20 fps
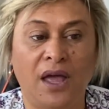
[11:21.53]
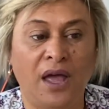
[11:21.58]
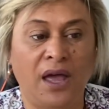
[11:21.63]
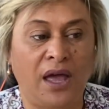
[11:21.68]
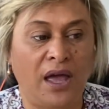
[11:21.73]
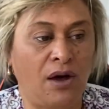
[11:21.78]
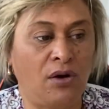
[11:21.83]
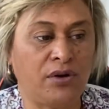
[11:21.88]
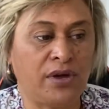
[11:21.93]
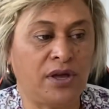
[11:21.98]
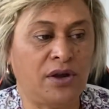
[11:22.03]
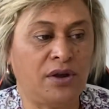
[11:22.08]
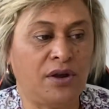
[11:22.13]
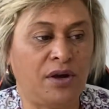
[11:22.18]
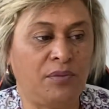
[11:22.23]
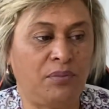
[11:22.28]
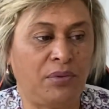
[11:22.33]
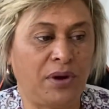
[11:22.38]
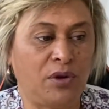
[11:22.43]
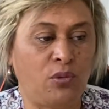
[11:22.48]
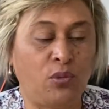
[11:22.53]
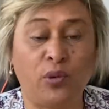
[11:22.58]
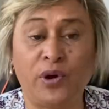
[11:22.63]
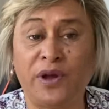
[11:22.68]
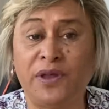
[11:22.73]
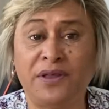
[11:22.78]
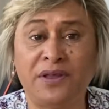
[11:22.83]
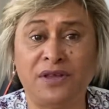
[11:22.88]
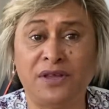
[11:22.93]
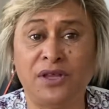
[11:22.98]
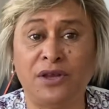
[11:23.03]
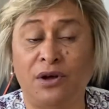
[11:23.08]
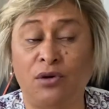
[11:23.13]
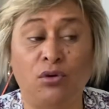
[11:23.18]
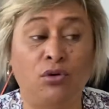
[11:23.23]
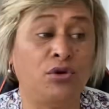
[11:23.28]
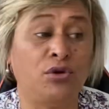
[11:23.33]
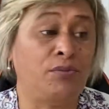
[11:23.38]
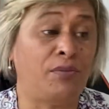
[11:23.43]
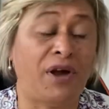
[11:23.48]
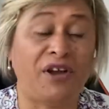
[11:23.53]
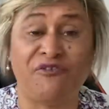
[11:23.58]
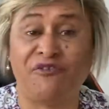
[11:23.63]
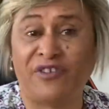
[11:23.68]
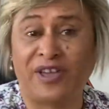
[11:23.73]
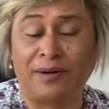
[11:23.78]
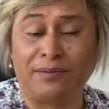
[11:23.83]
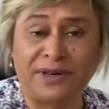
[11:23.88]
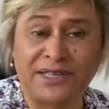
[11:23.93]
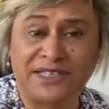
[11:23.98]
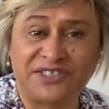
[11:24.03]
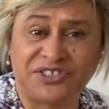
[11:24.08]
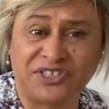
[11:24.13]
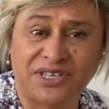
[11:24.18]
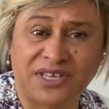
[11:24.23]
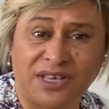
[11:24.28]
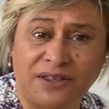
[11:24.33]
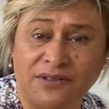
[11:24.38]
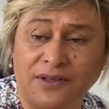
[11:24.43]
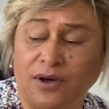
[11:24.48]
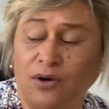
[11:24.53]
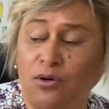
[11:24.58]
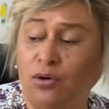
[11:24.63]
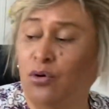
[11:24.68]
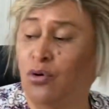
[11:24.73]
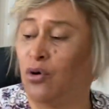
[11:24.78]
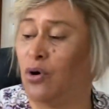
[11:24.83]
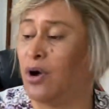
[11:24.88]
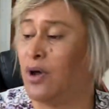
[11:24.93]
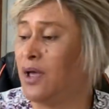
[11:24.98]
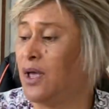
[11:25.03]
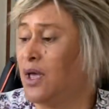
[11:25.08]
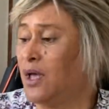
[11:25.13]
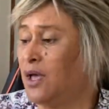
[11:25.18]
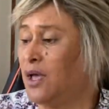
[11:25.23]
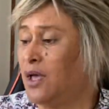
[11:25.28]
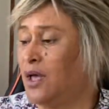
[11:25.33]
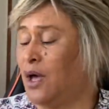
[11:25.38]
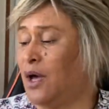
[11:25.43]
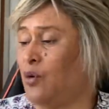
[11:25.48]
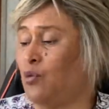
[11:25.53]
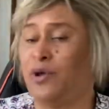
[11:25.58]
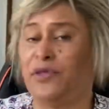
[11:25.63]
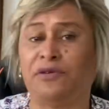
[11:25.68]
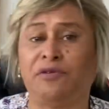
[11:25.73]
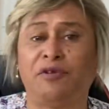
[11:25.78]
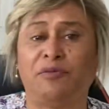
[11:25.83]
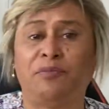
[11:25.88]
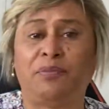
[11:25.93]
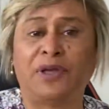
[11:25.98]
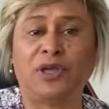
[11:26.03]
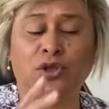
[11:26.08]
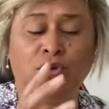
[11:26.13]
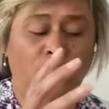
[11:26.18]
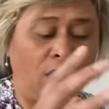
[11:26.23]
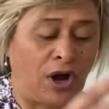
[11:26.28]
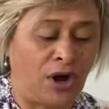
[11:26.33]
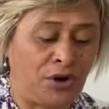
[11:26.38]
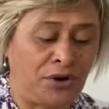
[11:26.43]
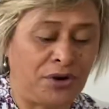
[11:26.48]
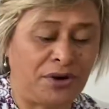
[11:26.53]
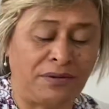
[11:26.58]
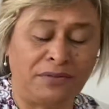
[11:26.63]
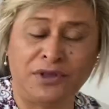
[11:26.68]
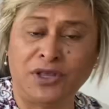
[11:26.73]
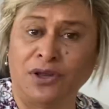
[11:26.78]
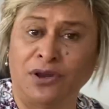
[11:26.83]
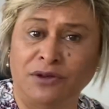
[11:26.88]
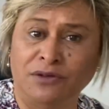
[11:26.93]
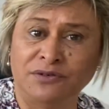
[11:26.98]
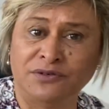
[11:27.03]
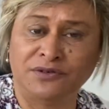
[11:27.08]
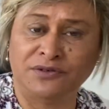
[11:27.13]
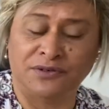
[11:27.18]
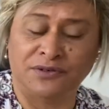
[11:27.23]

How can I bring, whether, you know, all my family together, or whether it be your own, you know,